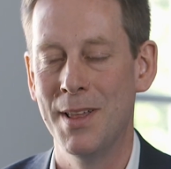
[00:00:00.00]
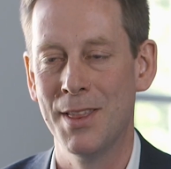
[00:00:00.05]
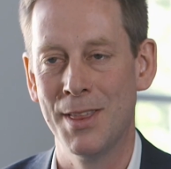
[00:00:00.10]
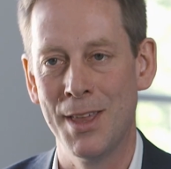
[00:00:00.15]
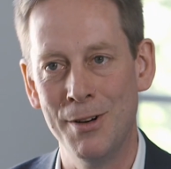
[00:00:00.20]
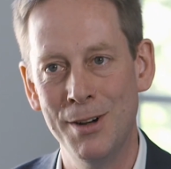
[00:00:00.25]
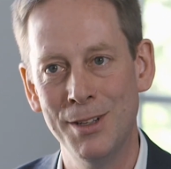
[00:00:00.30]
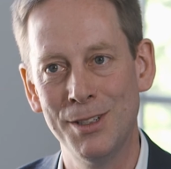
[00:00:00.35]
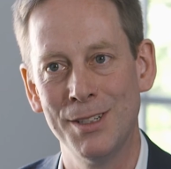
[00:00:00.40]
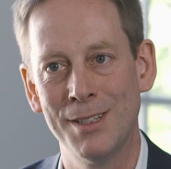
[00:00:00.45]

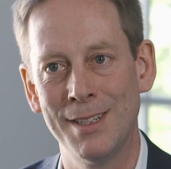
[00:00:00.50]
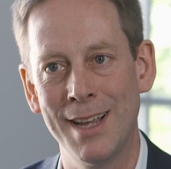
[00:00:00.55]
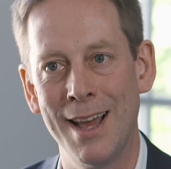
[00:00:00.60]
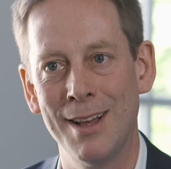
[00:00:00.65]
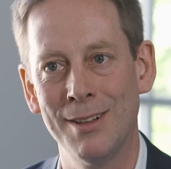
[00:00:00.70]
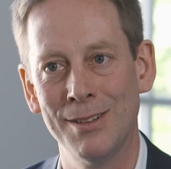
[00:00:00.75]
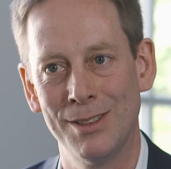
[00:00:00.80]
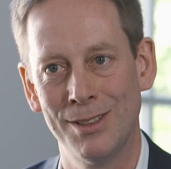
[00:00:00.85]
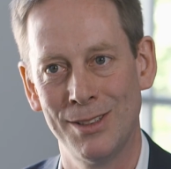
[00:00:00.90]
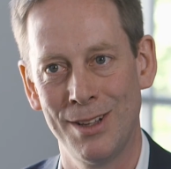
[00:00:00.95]
There is a
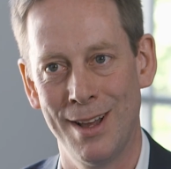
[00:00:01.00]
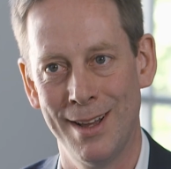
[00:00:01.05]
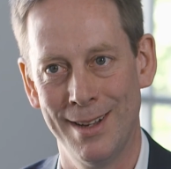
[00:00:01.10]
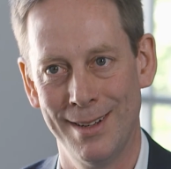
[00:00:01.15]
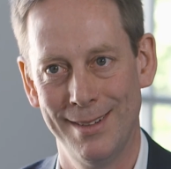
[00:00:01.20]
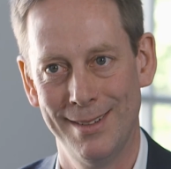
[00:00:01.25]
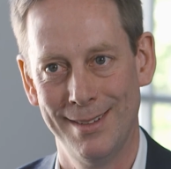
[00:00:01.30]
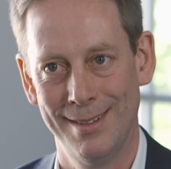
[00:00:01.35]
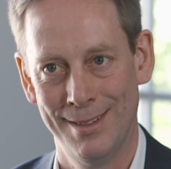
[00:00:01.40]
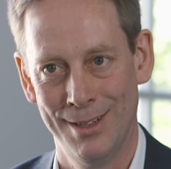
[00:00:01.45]
downside
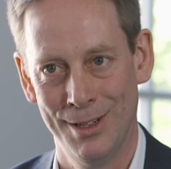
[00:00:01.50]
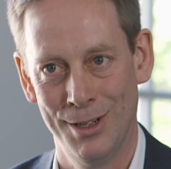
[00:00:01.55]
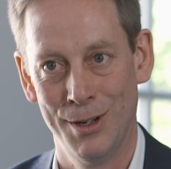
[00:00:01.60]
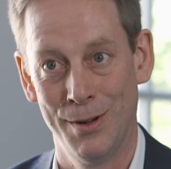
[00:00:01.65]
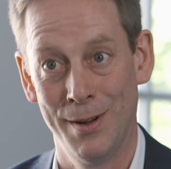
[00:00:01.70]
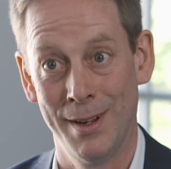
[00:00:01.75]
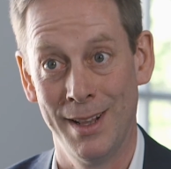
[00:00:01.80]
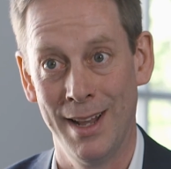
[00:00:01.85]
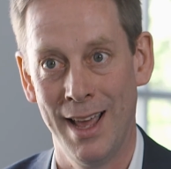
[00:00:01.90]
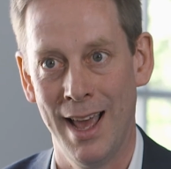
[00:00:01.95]
to
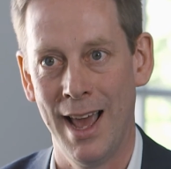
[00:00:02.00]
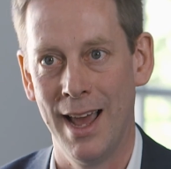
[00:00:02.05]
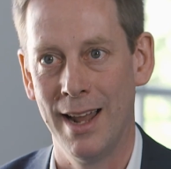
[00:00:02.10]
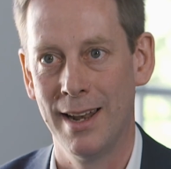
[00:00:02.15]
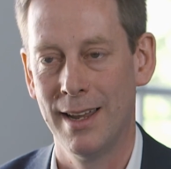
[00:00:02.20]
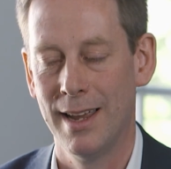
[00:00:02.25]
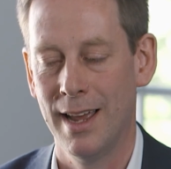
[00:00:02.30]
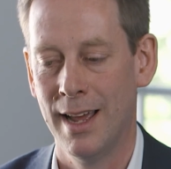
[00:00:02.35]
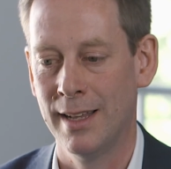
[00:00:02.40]
doing that,